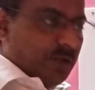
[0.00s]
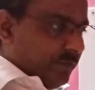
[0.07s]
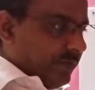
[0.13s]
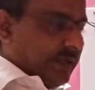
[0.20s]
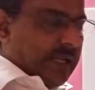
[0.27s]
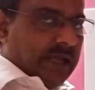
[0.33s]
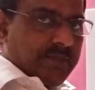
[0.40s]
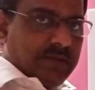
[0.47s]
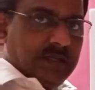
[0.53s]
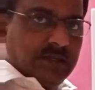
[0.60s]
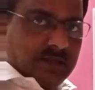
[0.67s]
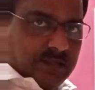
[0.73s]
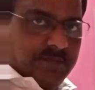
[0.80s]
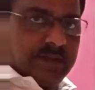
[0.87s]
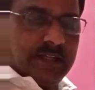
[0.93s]

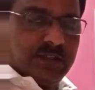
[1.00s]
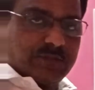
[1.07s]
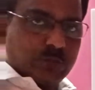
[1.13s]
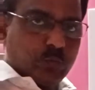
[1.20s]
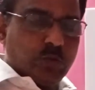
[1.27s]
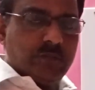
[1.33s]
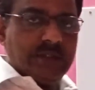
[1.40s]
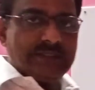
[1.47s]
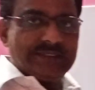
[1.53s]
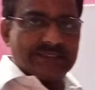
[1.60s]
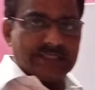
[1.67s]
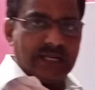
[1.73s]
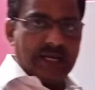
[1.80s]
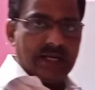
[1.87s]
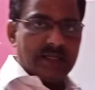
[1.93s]
When school will
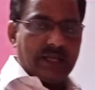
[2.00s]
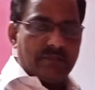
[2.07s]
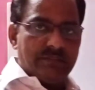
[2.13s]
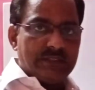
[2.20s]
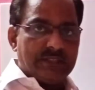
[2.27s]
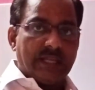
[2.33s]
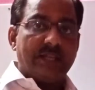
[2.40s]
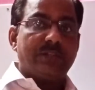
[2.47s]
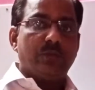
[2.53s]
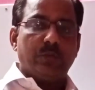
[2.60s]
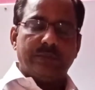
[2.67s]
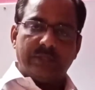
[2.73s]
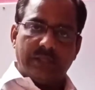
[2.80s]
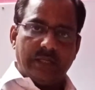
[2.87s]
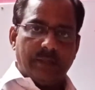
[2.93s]
start, I will take you
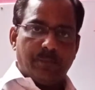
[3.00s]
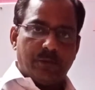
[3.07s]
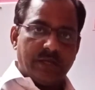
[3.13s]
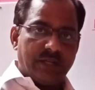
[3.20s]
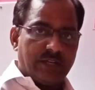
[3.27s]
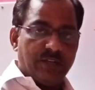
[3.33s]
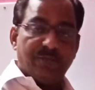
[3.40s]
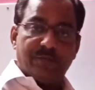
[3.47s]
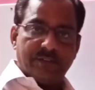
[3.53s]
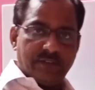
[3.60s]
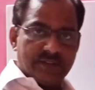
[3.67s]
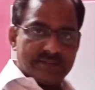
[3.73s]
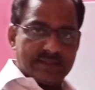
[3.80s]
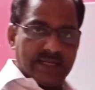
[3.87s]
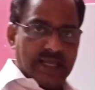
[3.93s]
in the laboratory in
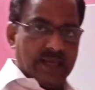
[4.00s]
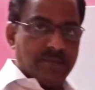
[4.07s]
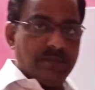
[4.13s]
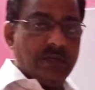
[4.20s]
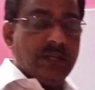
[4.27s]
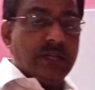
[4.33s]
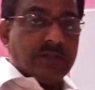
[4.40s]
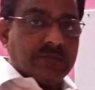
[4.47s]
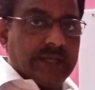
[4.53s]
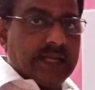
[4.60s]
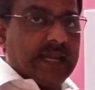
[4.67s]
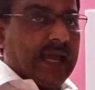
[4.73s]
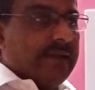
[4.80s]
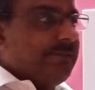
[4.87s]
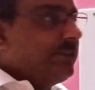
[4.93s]
physics lab.
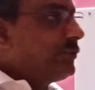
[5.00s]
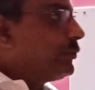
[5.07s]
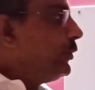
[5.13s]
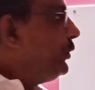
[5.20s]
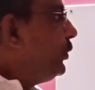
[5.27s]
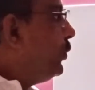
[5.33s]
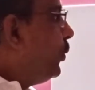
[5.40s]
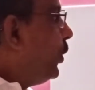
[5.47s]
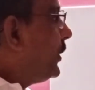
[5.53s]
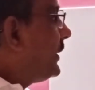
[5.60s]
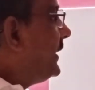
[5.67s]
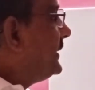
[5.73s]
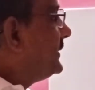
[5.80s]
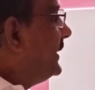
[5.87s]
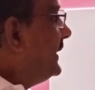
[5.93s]
There I will show you what
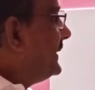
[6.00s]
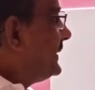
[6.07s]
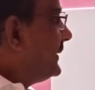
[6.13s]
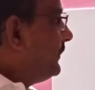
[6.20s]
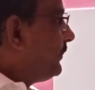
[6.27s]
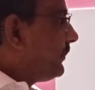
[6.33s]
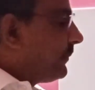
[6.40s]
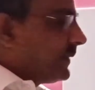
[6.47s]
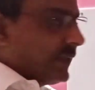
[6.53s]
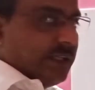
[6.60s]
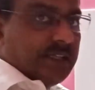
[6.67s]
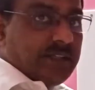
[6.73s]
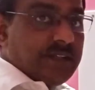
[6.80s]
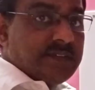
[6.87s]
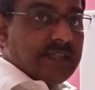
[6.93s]
is this.
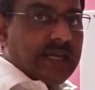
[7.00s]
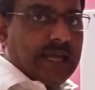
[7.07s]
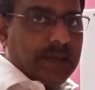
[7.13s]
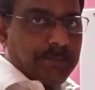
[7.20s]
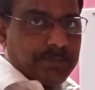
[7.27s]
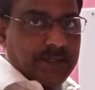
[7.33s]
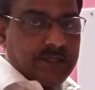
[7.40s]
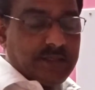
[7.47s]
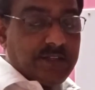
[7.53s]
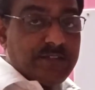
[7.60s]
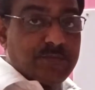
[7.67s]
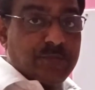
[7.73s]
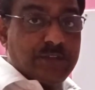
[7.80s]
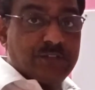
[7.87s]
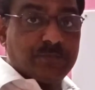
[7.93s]
It is an
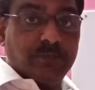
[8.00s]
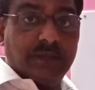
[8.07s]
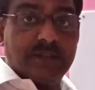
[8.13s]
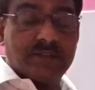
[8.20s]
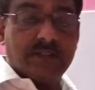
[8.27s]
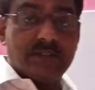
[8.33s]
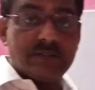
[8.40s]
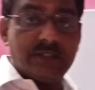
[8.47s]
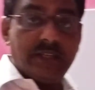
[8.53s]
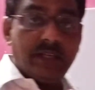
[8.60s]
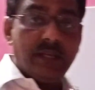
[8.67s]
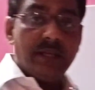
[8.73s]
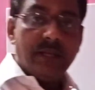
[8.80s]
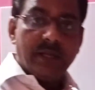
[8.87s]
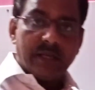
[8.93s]
apparatus which measures
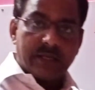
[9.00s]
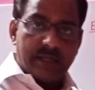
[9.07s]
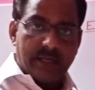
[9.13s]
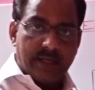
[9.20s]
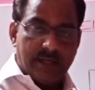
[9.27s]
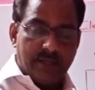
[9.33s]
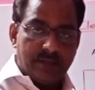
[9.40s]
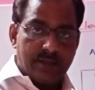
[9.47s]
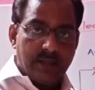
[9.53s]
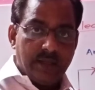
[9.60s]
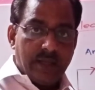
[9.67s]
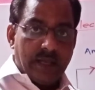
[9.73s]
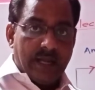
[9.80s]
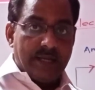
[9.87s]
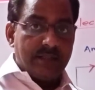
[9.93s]
the current,
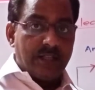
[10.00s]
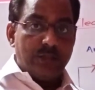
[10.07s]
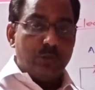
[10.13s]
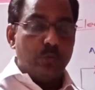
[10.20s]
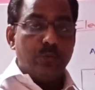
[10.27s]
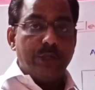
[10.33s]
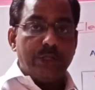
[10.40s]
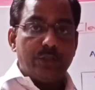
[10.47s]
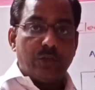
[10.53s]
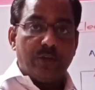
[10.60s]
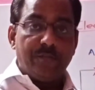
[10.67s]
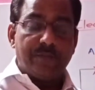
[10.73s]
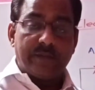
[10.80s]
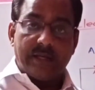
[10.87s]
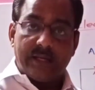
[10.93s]
and the unit
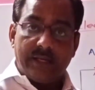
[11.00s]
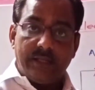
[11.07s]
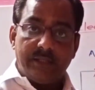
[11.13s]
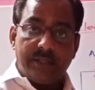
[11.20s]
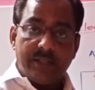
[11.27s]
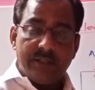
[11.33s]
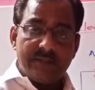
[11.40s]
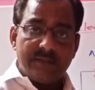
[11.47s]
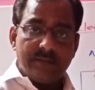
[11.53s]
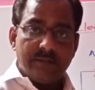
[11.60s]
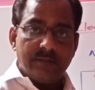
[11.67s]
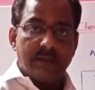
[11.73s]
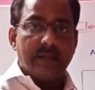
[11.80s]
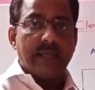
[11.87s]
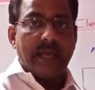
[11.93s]
of current is
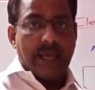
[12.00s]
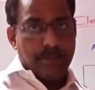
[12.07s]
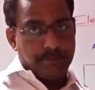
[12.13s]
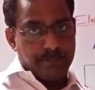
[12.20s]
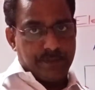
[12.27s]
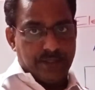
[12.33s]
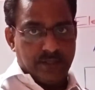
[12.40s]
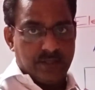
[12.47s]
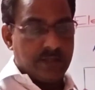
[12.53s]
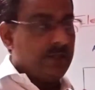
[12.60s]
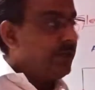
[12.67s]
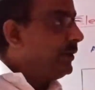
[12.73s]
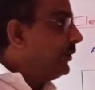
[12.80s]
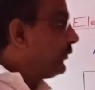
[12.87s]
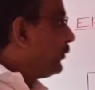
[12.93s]
ampere.
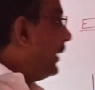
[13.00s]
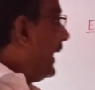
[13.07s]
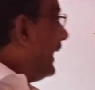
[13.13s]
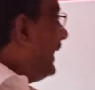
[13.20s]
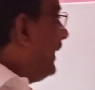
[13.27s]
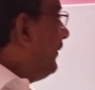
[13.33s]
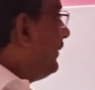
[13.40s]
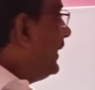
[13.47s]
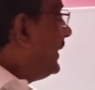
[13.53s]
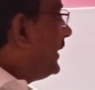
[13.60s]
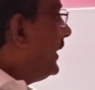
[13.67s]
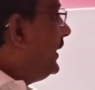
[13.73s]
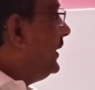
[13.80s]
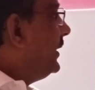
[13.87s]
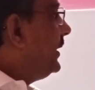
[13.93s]
So I have
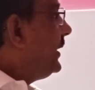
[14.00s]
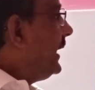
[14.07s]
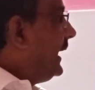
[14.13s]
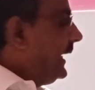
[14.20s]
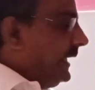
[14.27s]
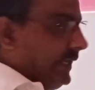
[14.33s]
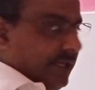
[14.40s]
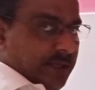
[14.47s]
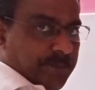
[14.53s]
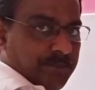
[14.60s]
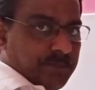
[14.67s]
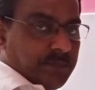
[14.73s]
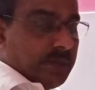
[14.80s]
written here A.